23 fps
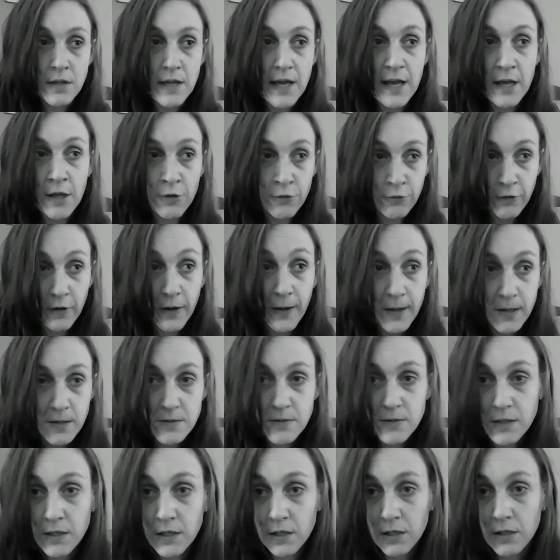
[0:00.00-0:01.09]

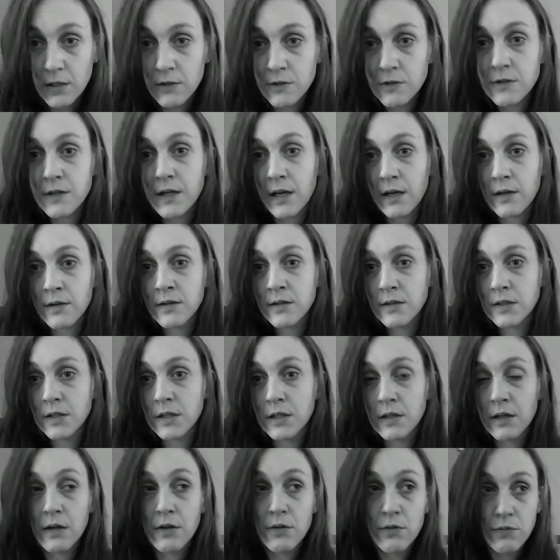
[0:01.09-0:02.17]
anorexia is technically,
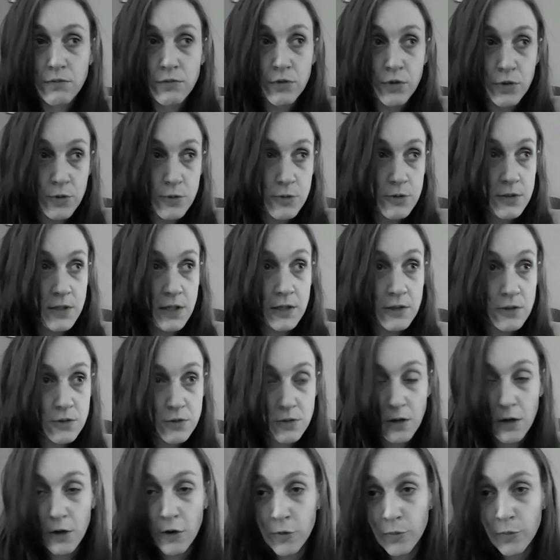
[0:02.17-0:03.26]
like, losing a
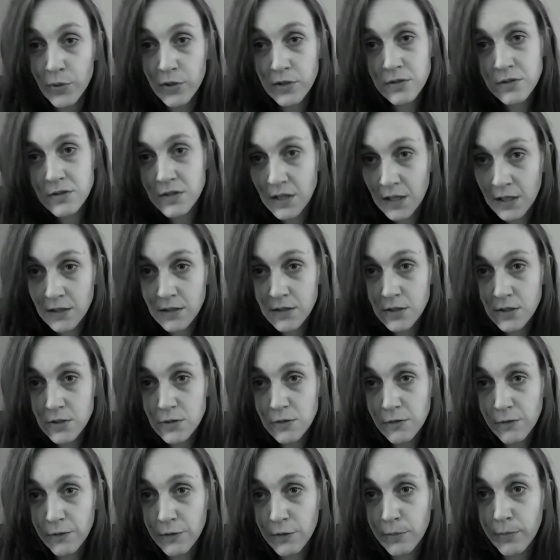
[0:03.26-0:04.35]
certain percentage
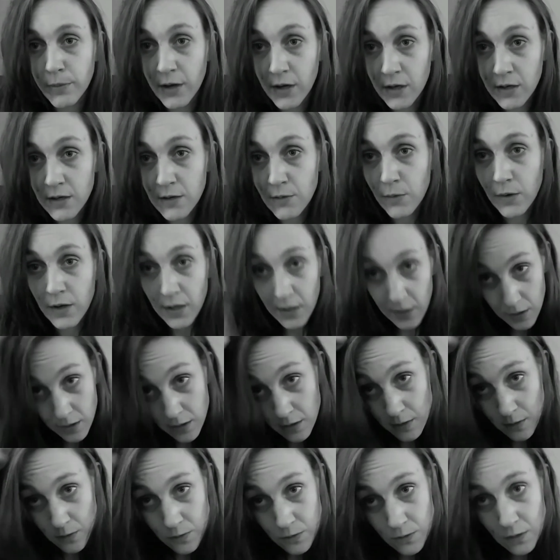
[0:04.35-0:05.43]
of your body weight
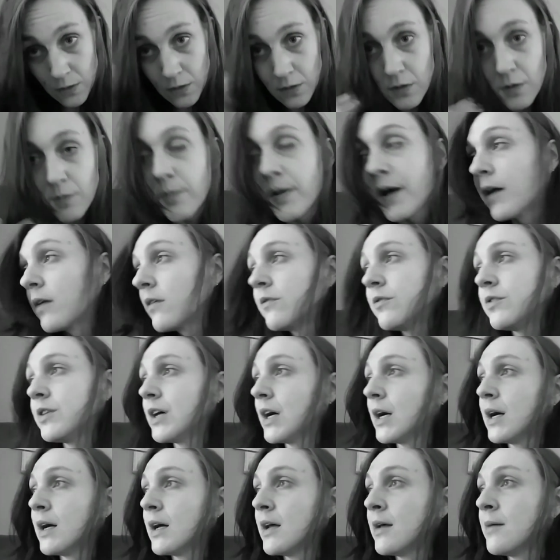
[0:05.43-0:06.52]
in a certain amount of
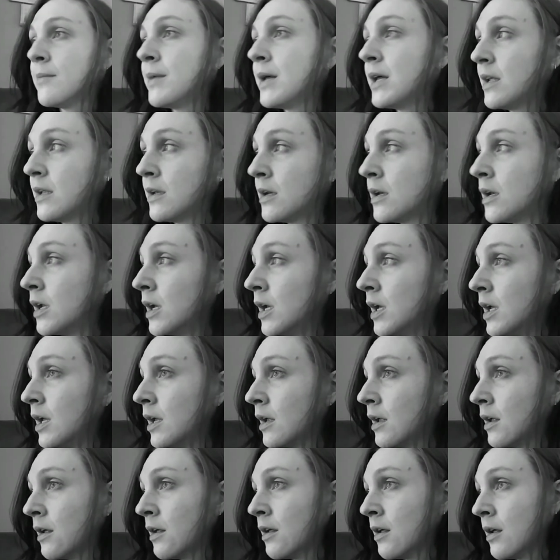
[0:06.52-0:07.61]
time, and,
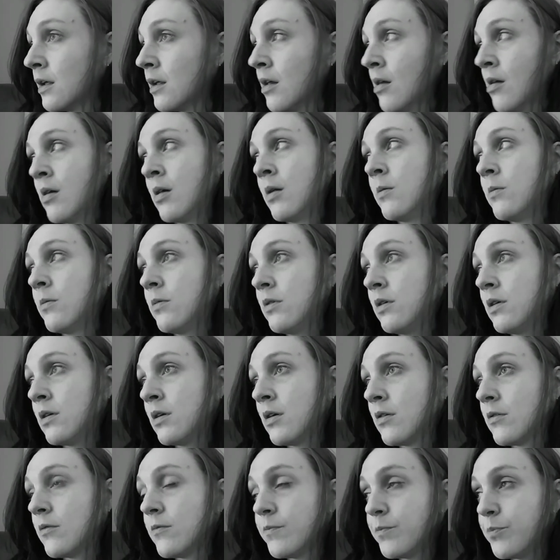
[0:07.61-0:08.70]
you
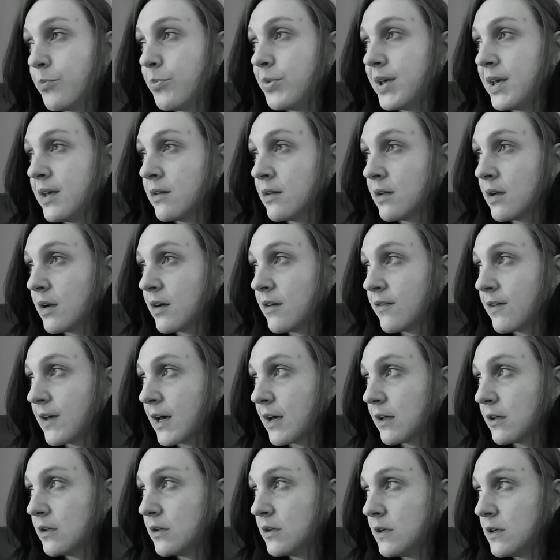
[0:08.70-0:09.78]
know, being that I've
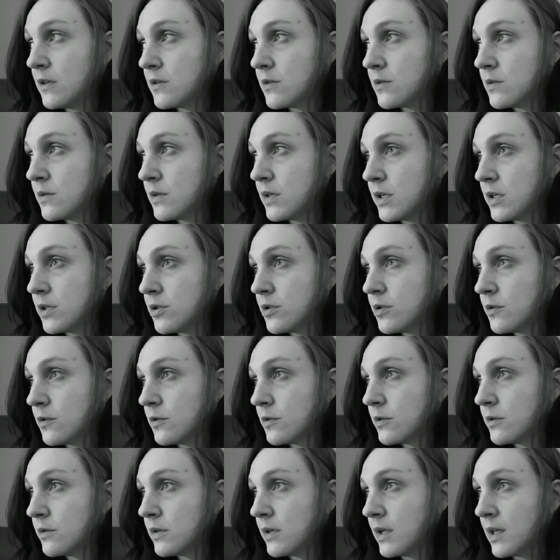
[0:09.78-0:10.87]
had these
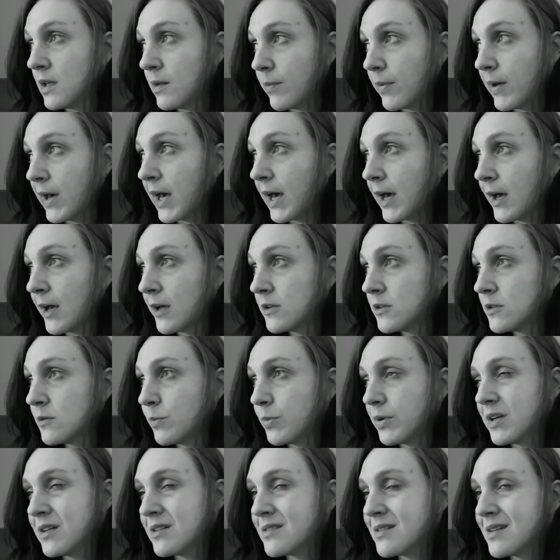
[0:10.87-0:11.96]
issues in the past,
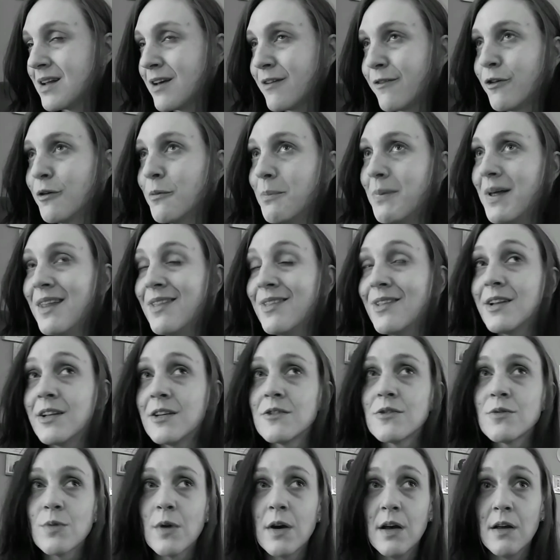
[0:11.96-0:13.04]
but it's never been
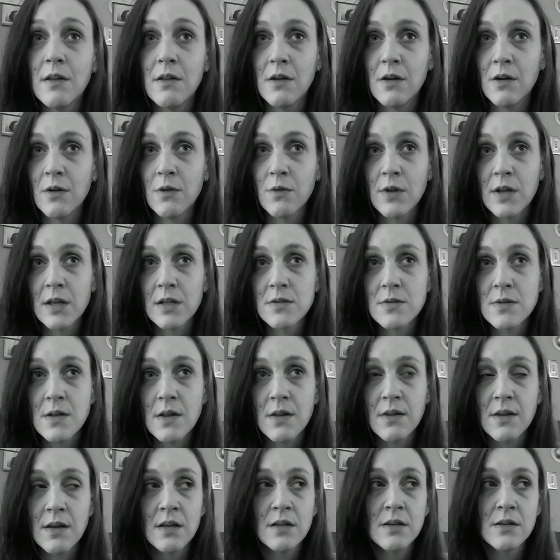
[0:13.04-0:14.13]
this way, though. That's the
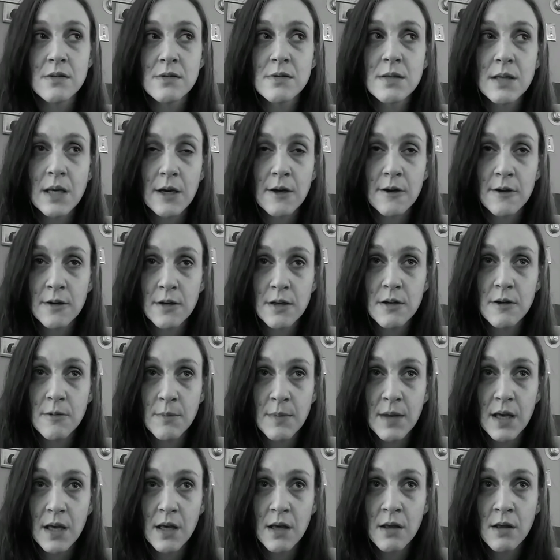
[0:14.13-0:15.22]
thing that's scary to
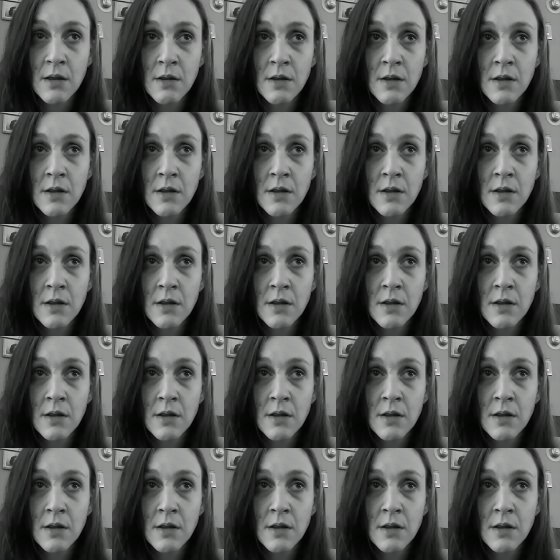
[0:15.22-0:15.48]
me.